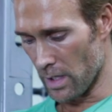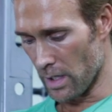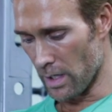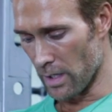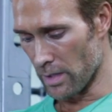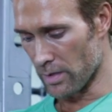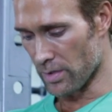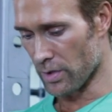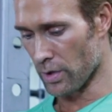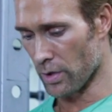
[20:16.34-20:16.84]

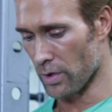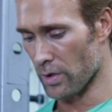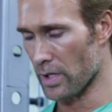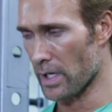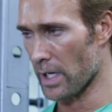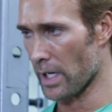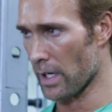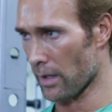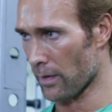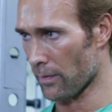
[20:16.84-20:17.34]
is turned
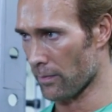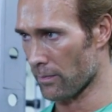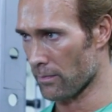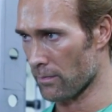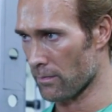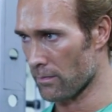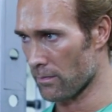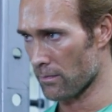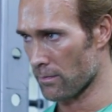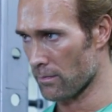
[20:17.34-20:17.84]
in.
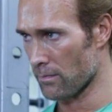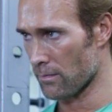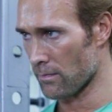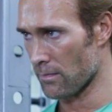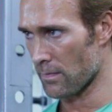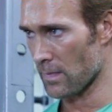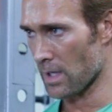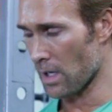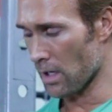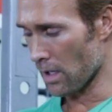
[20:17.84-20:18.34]

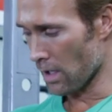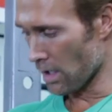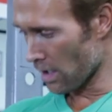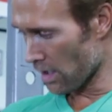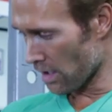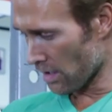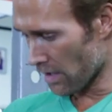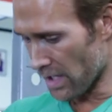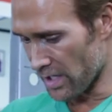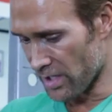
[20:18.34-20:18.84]

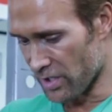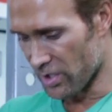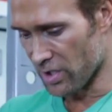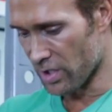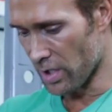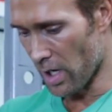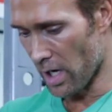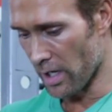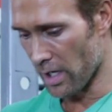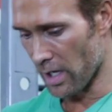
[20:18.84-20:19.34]
They
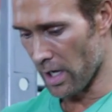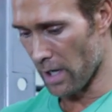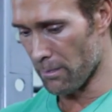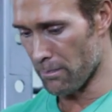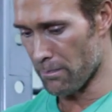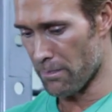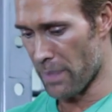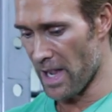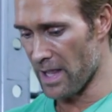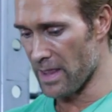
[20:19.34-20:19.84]
suck
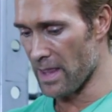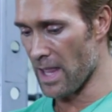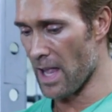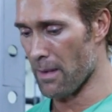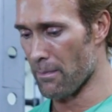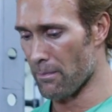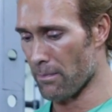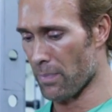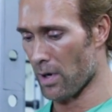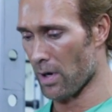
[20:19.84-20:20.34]
and bend
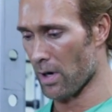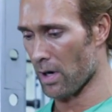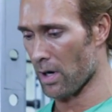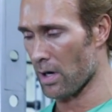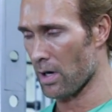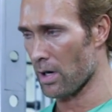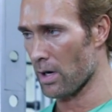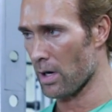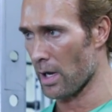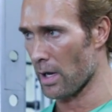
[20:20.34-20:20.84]
that bar
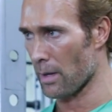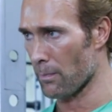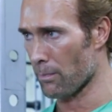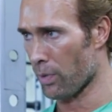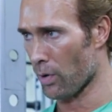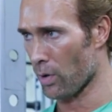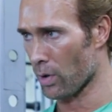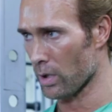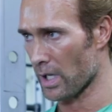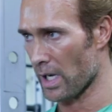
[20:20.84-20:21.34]

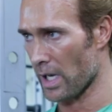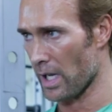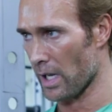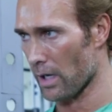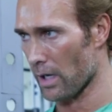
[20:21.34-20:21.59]
and pull it in.